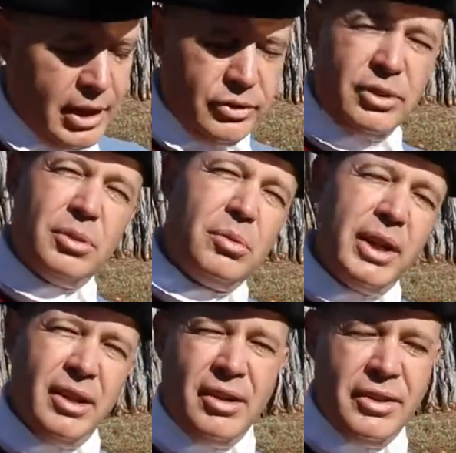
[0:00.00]
So you
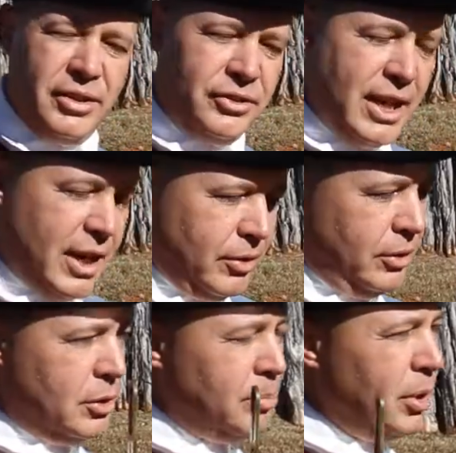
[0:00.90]
write all this down in
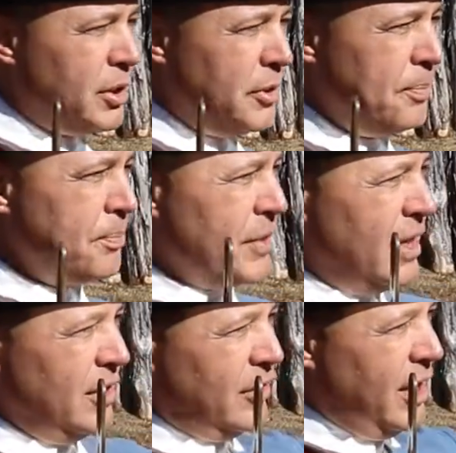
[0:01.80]
your book,
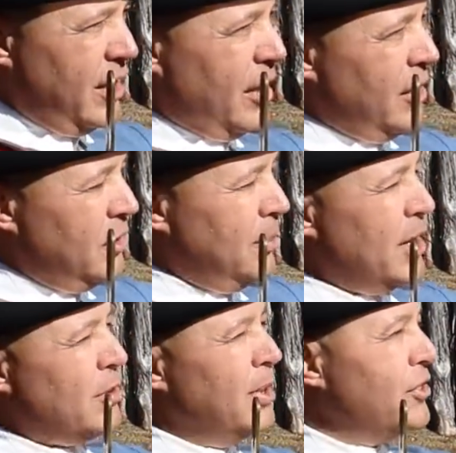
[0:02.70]
and you take all these
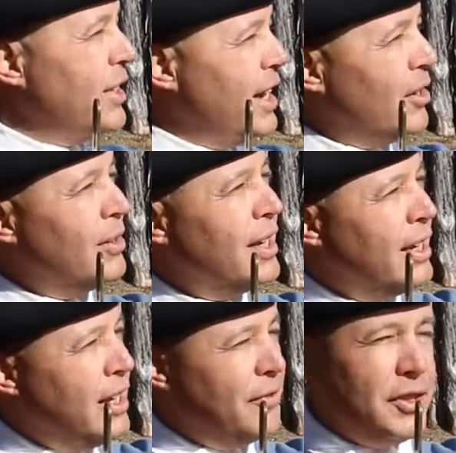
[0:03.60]
measurements. Now,
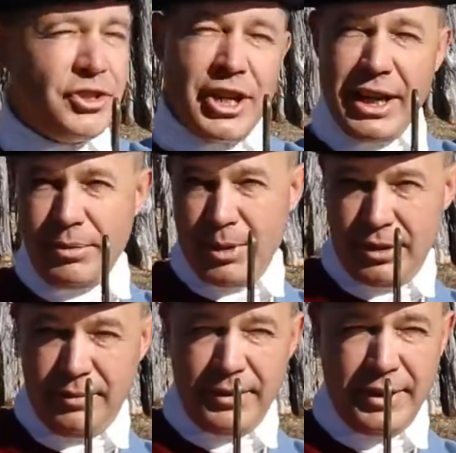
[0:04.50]
if the chainman